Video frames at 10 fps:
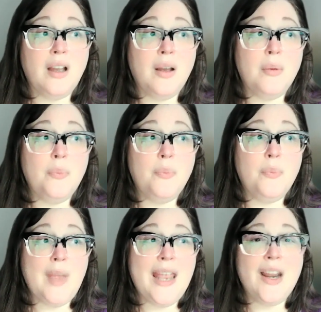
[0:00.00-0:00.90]

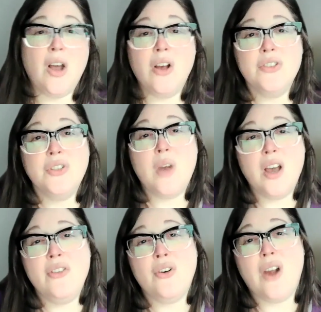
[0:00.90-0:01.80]
um, and also
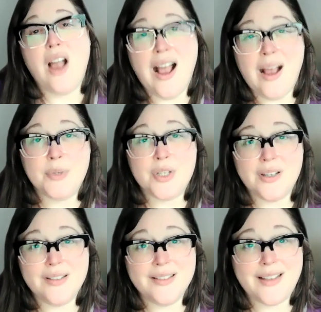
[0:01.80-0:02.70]
other
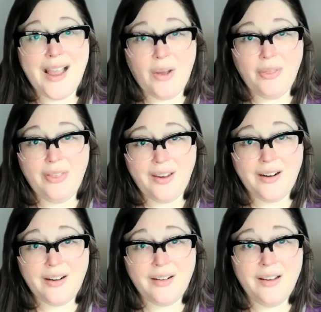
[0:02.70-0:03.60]
options out
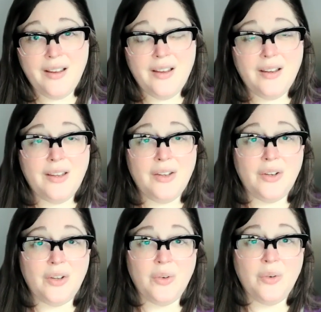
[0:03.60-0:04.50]
there,
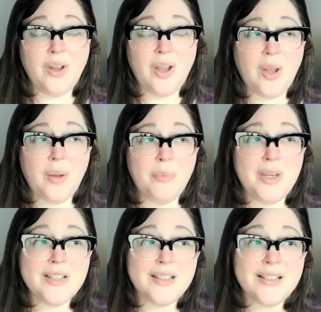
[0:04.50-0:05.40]
you know, um,
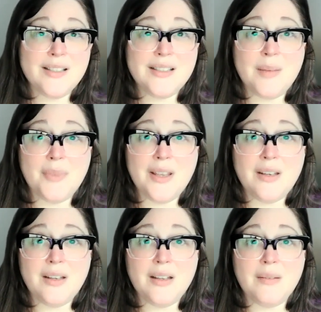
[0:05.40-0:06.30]
because this is
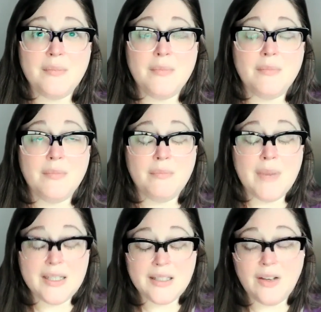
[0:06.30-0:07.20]
something
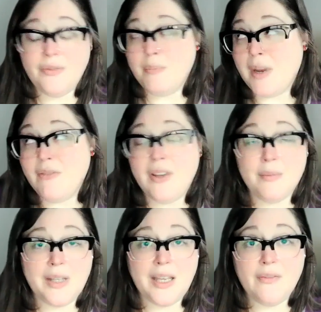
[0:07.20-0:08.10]
myself and my
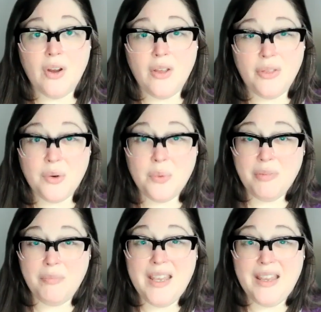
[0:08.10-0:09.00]
family have gone through
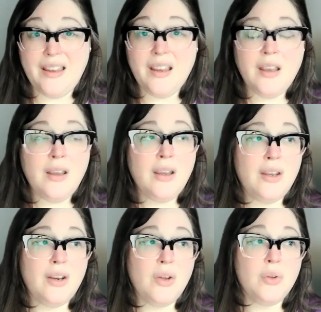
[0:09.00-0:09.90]
with me,
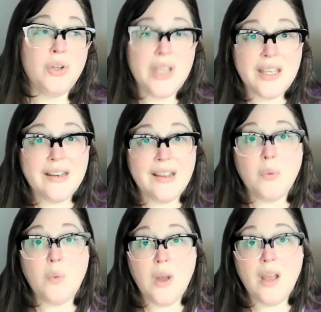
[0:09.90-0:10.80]
you know, looking
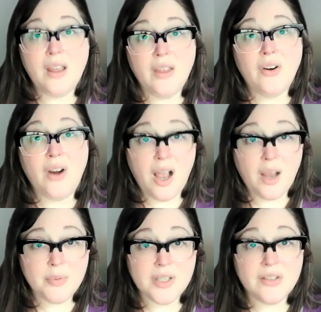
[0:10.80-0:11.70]
at what other
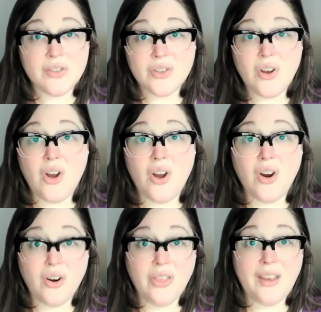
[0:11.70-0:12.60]
options
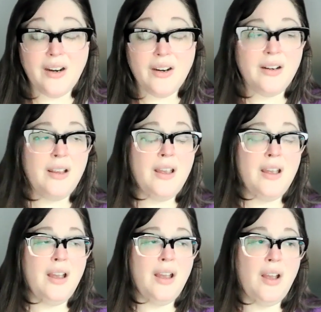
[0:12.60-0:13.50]
are there
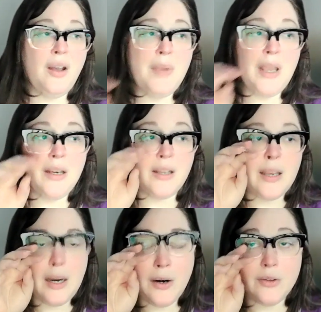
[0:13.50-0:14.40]
um,
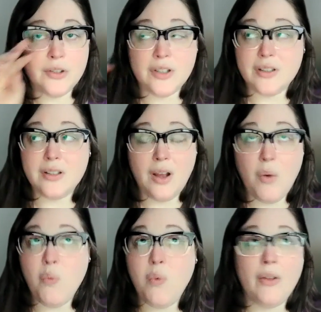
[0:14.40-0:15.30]
and Carol's just
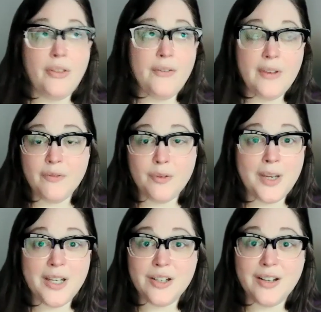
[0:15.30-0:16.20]
a wealth of
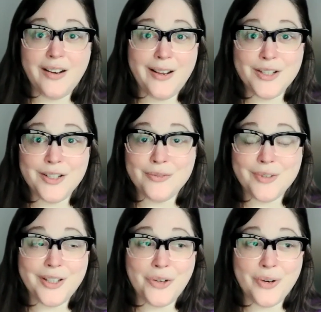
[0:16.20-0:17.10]
information and she's
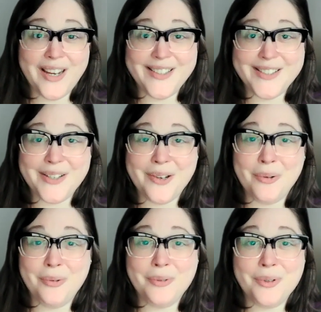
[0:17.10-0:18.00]
really great.
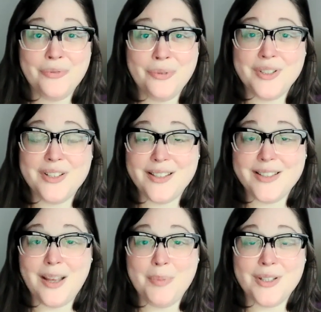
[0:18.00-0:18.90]
So look forward to
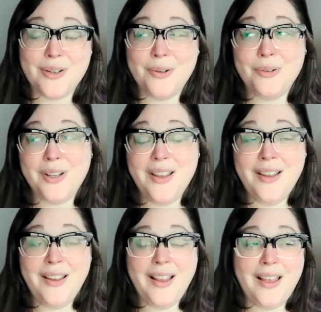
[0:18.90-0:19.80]
this episode.
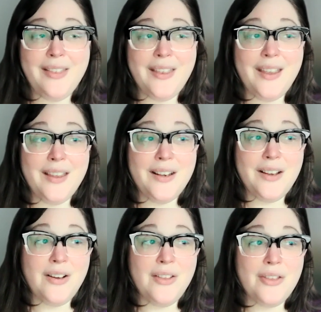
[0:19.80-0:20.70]
And
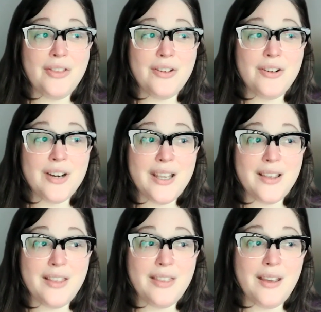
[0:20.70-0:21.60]
then on the
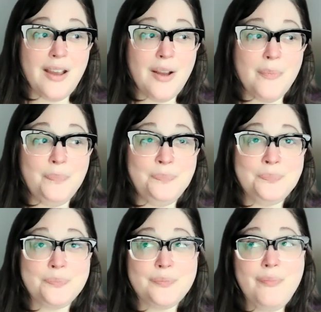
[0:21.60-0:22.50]
30th,
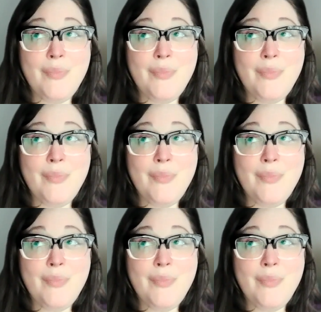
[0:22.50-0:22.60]
um,